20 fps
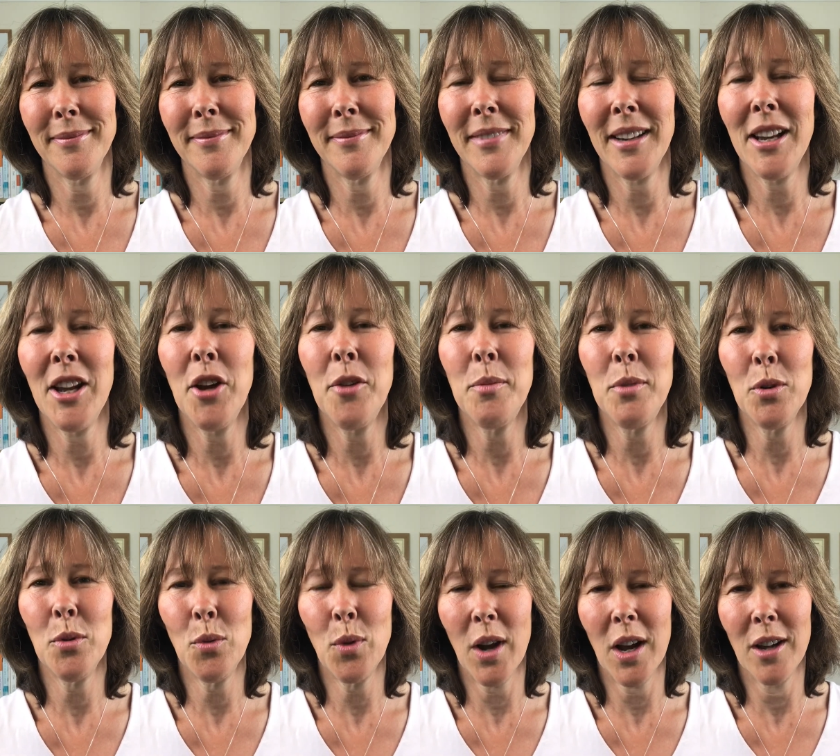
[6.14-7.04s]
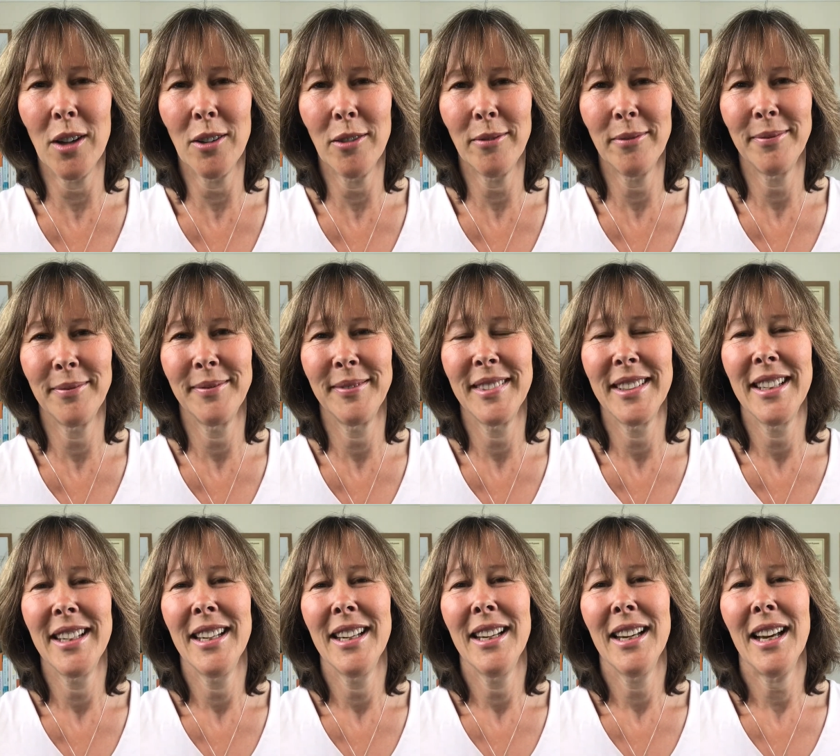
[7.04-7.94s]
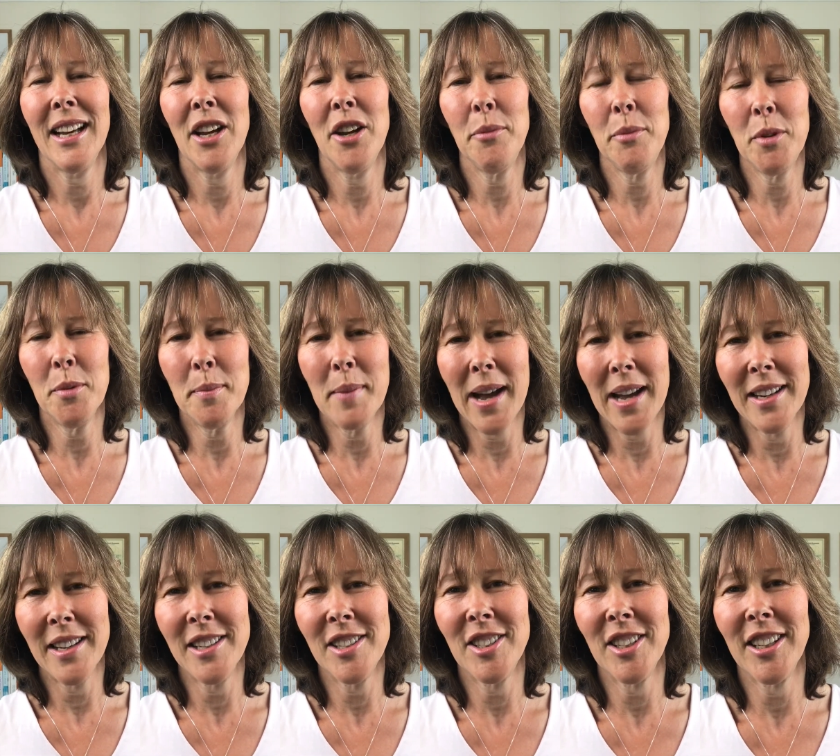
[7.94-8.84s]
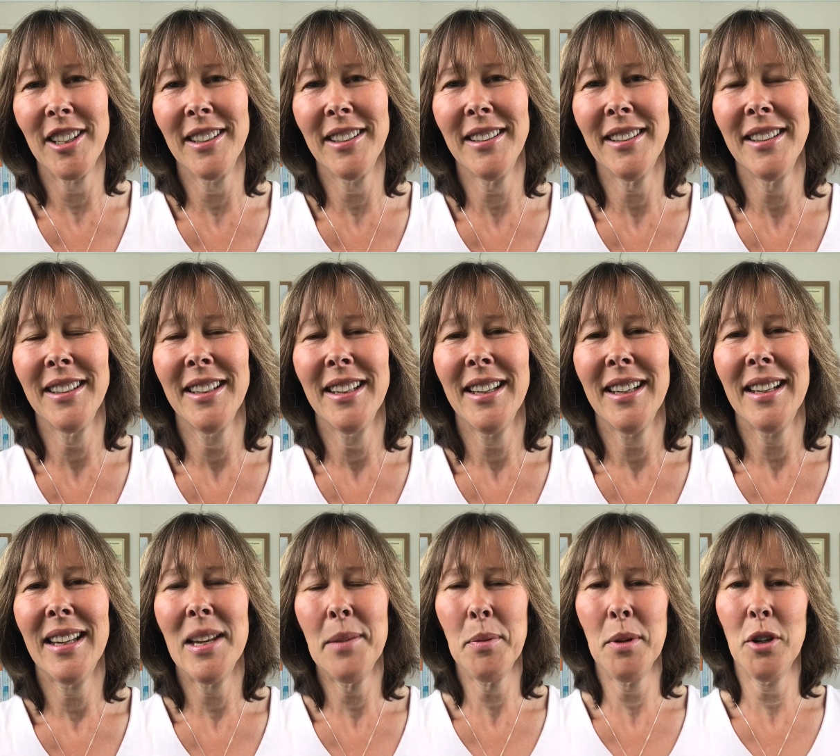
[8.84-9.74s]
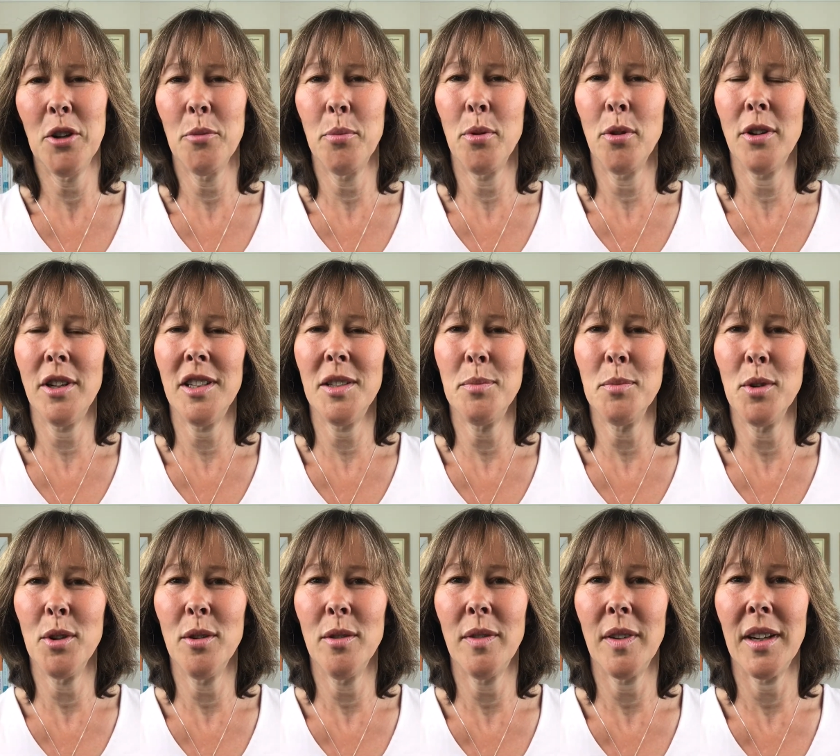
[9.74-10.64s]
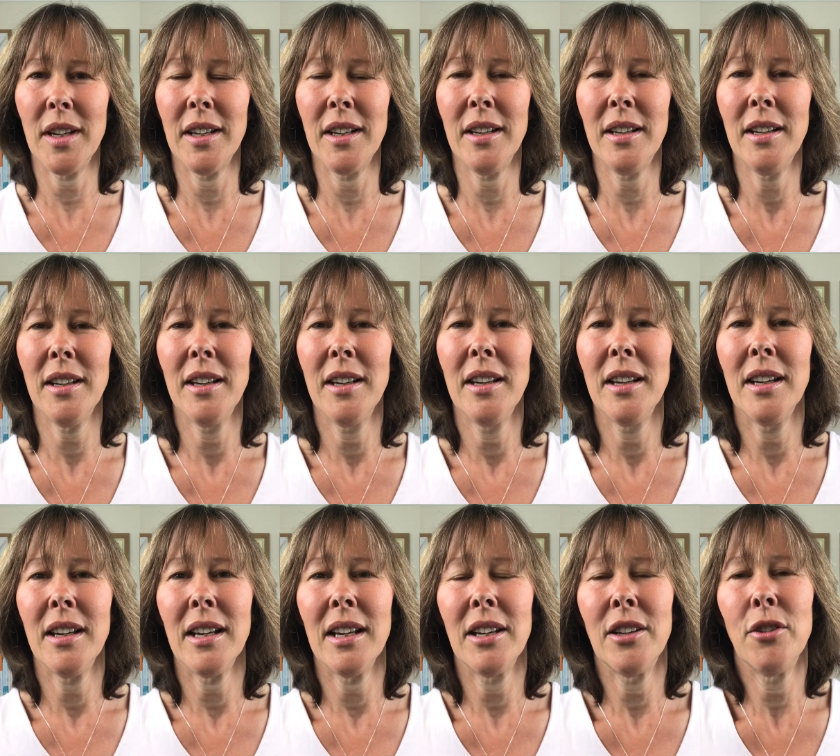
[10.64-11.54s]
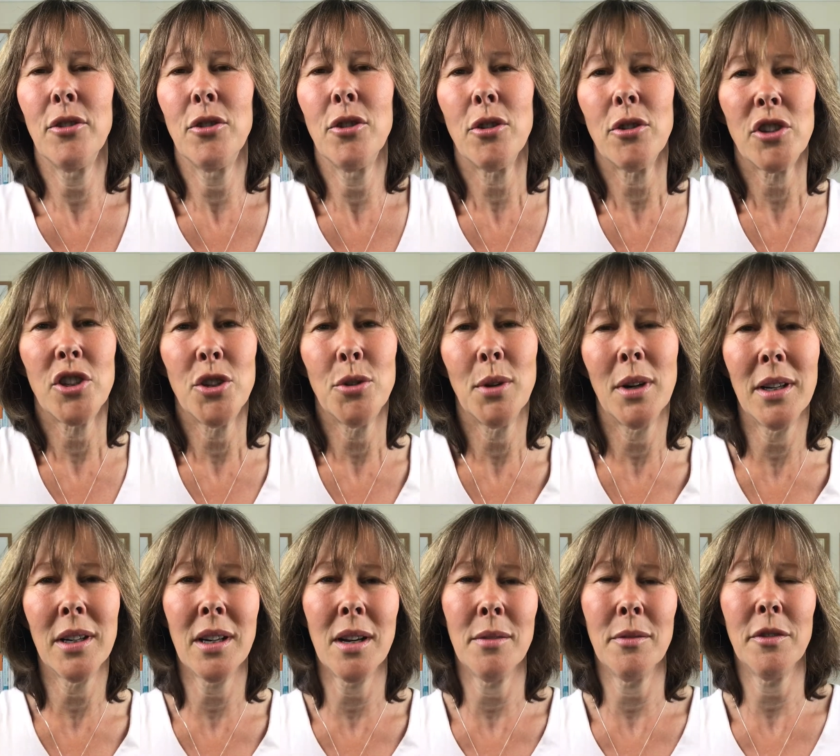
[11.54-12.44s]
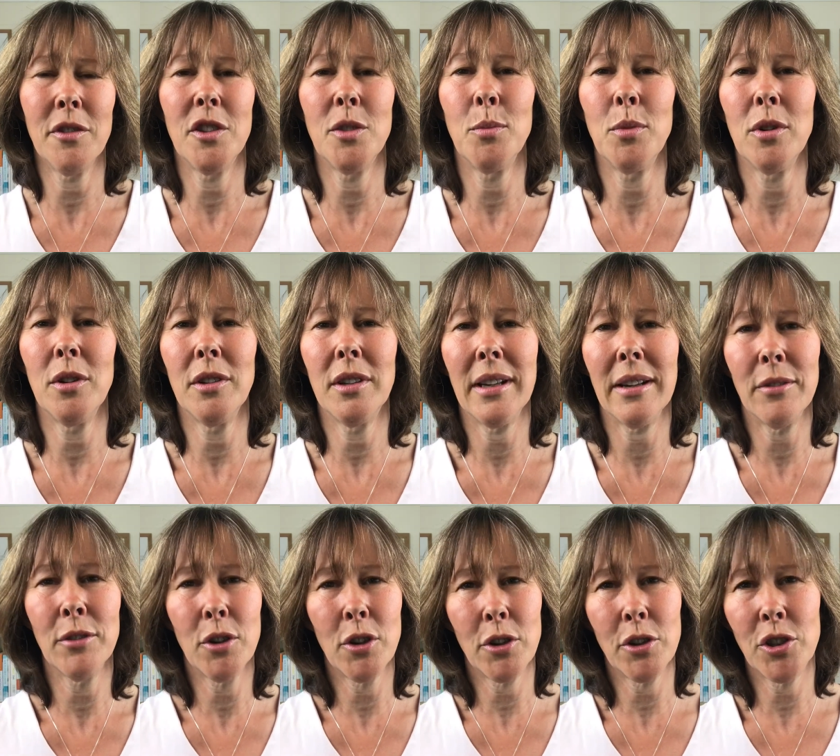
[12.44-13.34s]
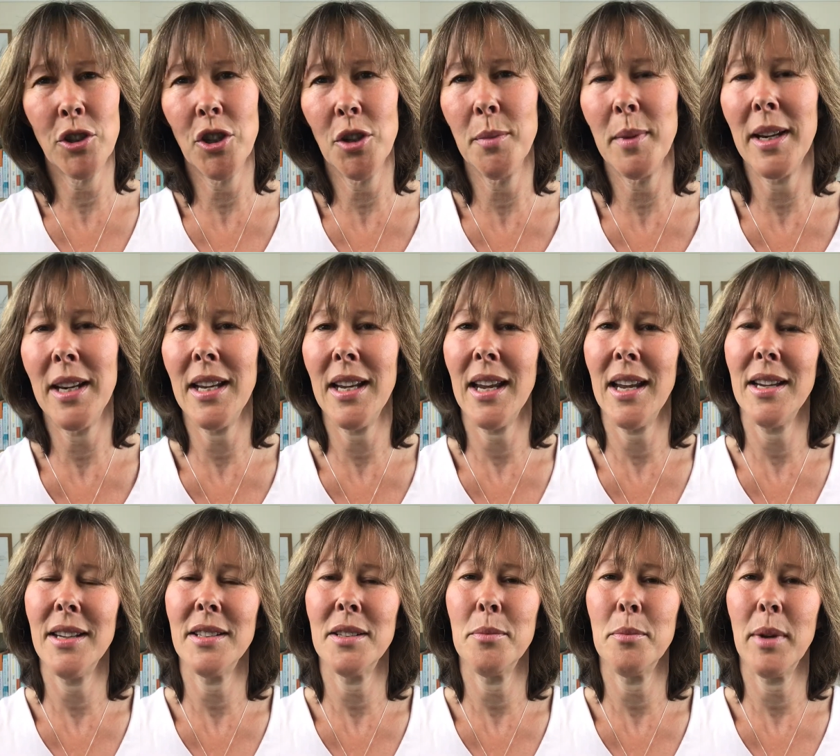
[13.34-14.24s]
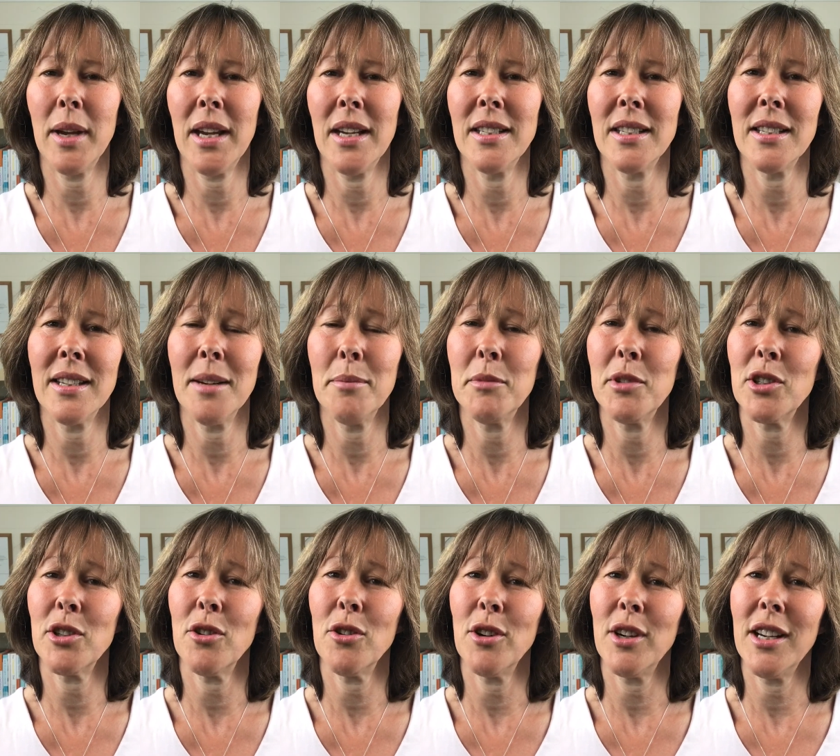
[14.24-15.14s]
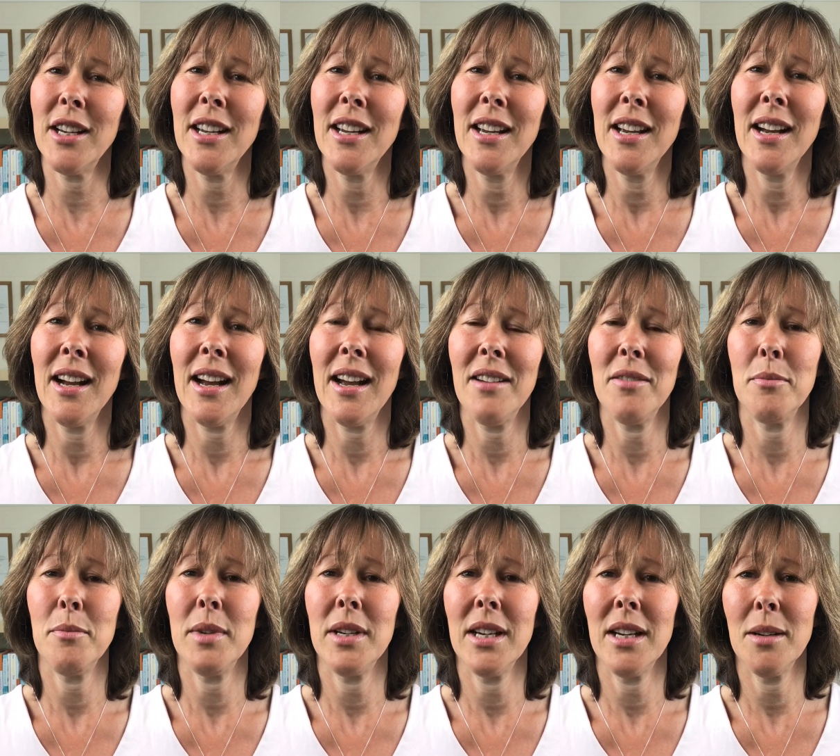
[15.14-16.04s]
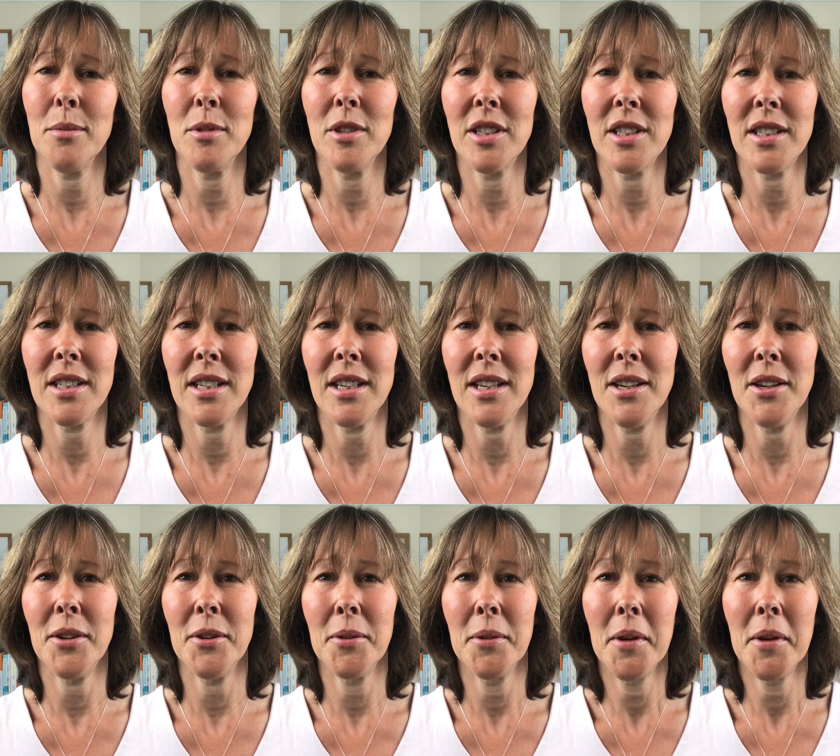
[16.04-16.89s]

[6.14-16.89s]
I hope you're well. I hope you're managing, keeping your bodies moving, and you're not too uncomfortable, and you haven't got too many aches and pains. And I'm sorry I haven't been able to see you.